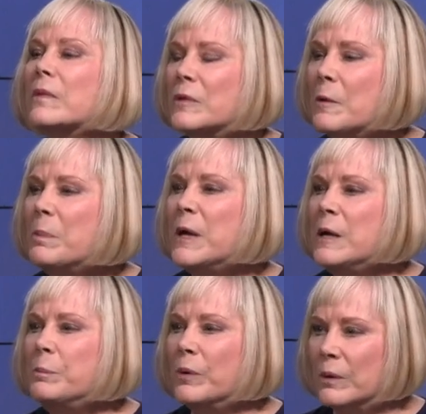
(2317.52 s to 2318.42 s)
the
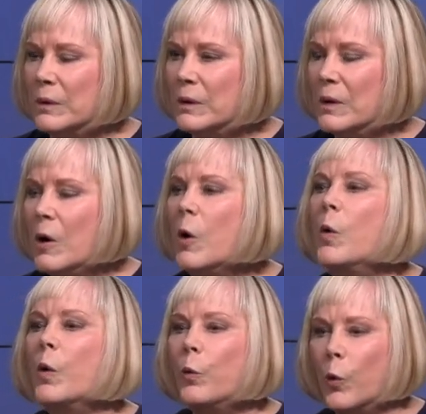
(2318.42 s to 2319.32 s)
people
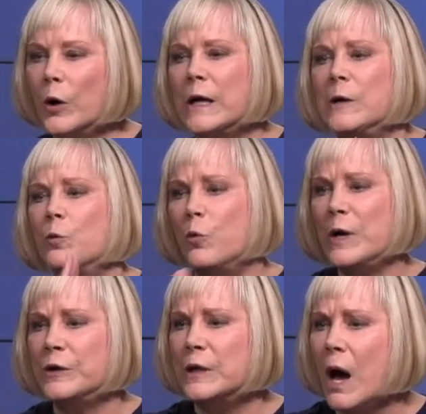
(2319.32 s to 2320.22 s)
who are working
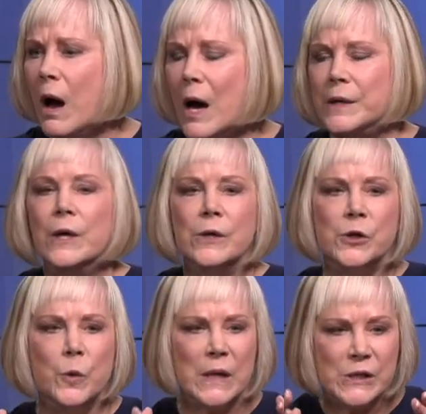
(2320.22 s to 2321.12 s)
with God
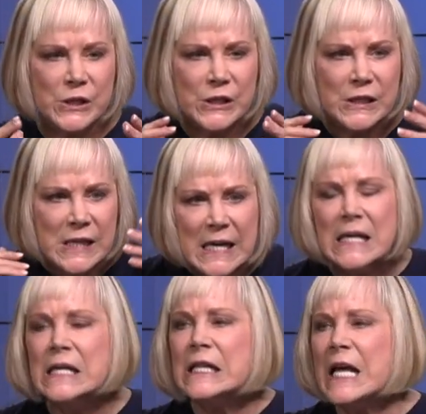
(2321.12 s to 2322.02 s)
to
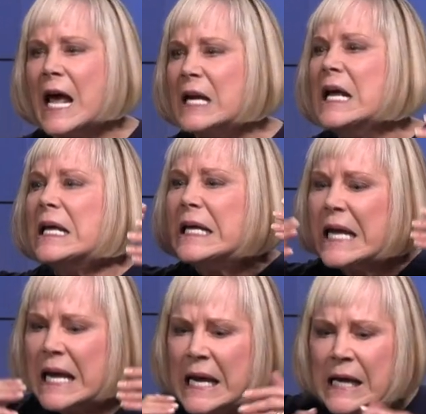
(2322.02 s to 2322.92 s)
extend that
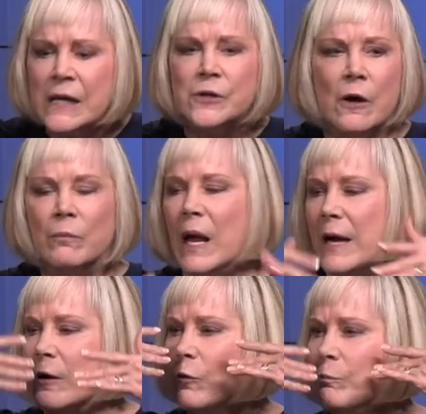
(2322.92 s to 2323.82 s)
kingdom
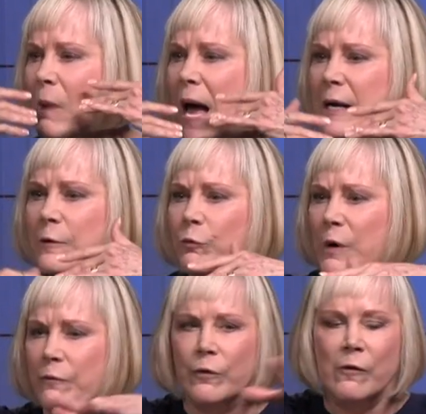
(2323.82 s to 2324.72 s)
like a mighty
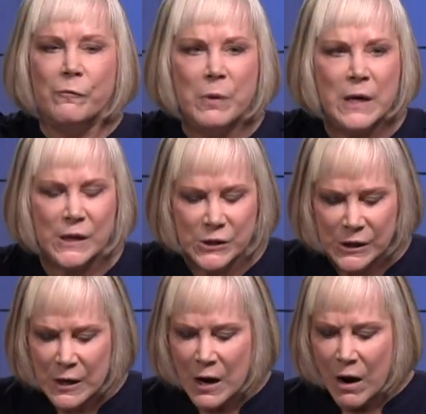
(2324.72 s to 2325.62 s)
river of peace
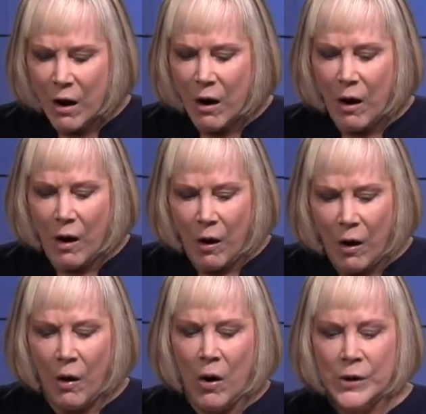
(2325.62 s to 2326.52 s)

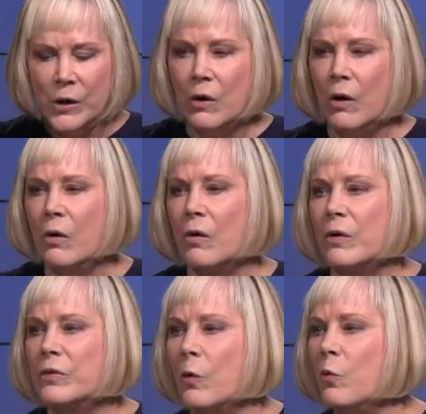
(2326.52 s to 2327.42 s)
on
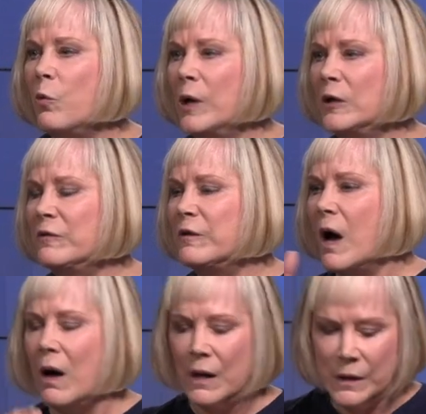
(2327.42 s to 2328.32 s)
earth, the will of
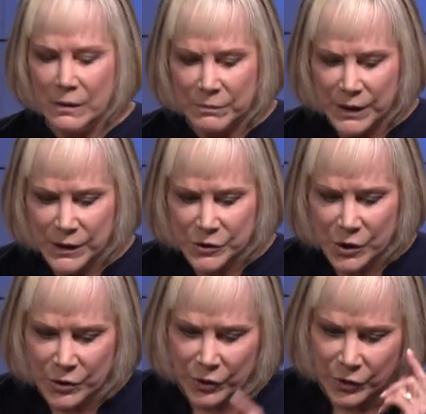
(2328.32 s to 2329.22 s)
God being
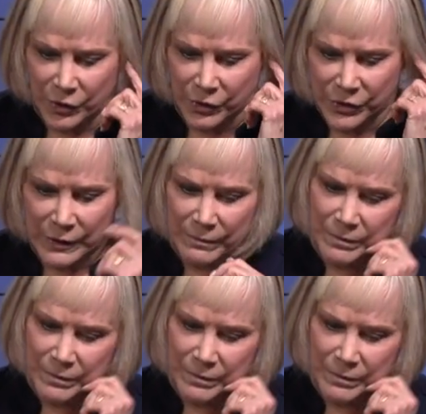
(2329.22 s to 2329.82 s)
done on earth.